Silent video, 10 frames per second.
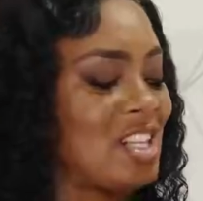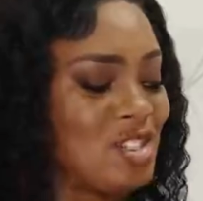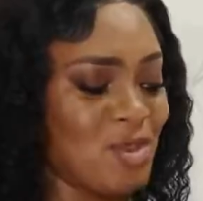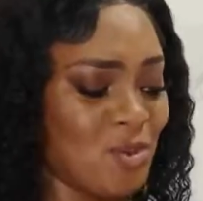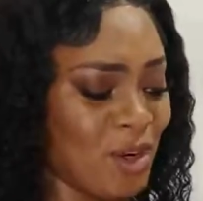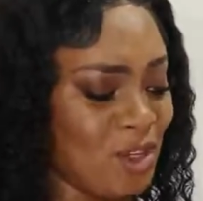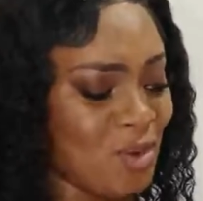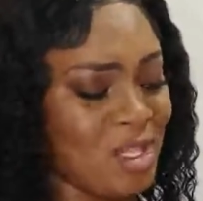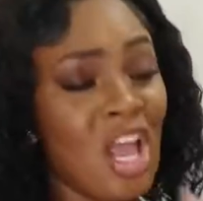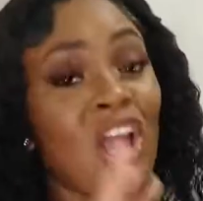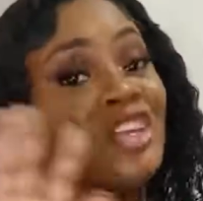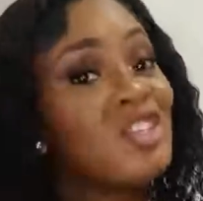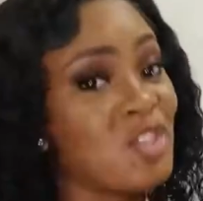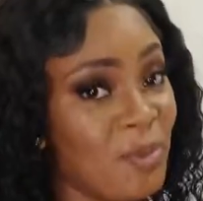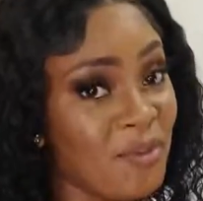super cute,
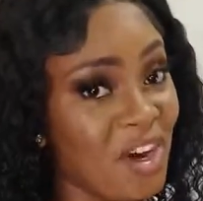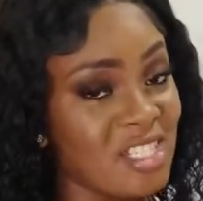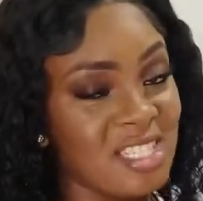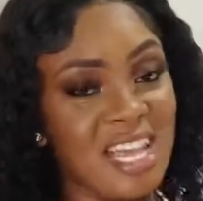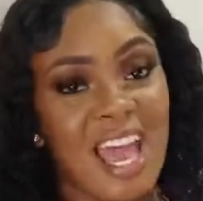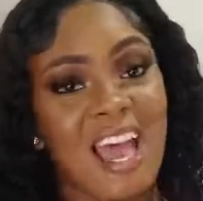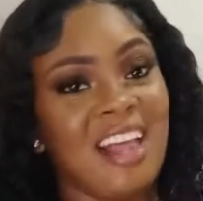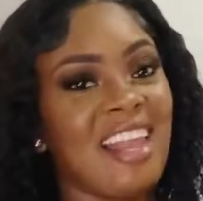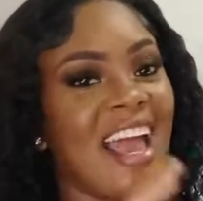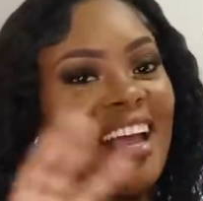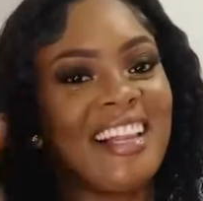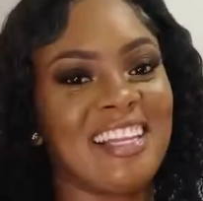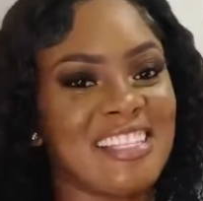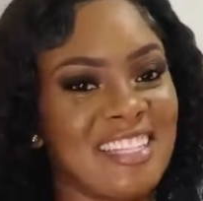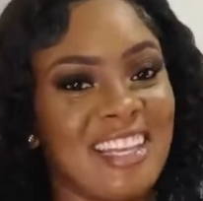super versatile. Like,
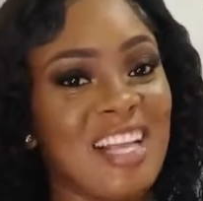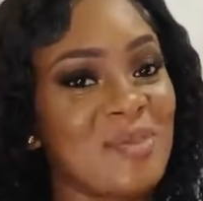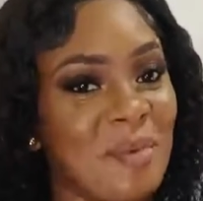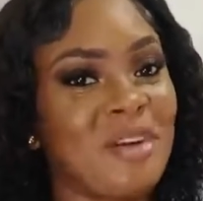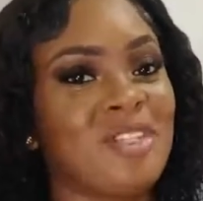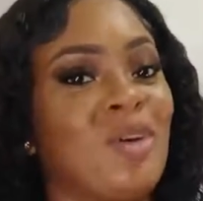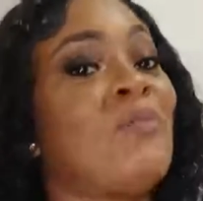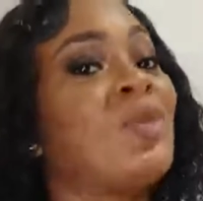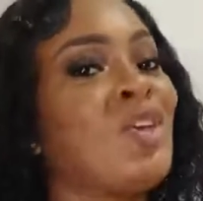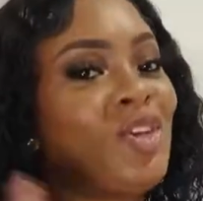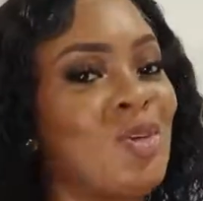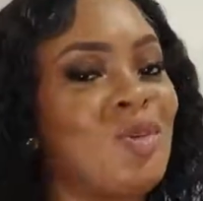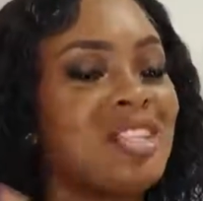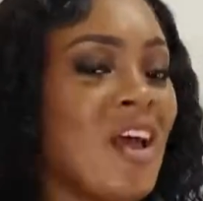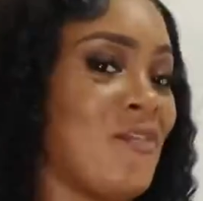listen, that's our motto: cute,
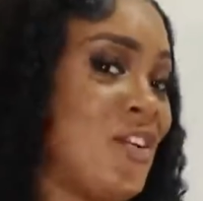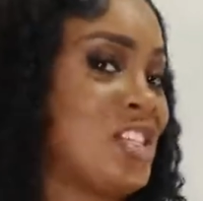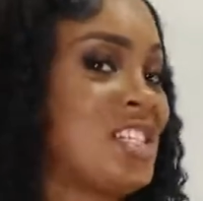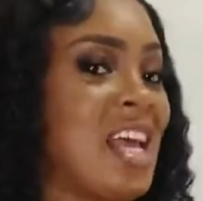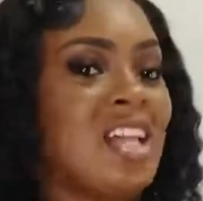versatile.